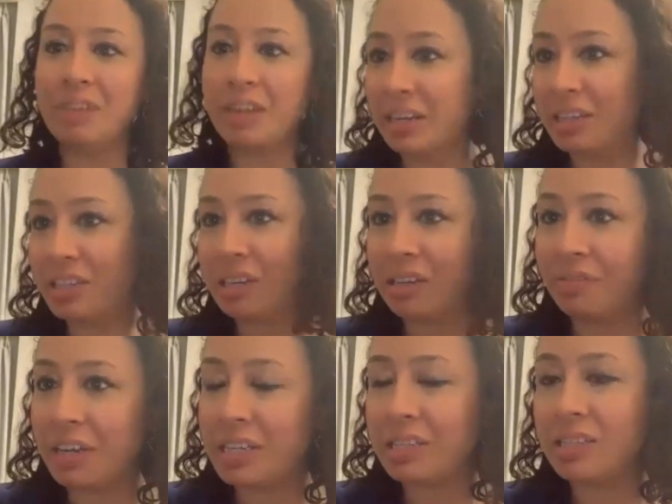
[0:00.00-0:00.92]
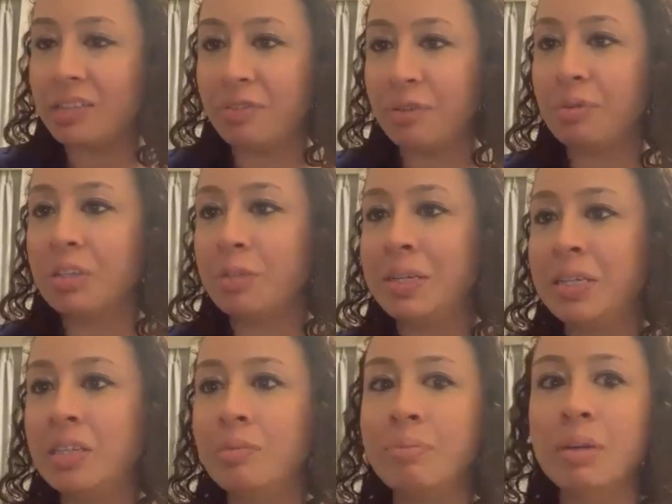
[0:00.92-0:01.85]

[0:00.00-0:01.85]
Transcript: financial advisors if you want to speak to them in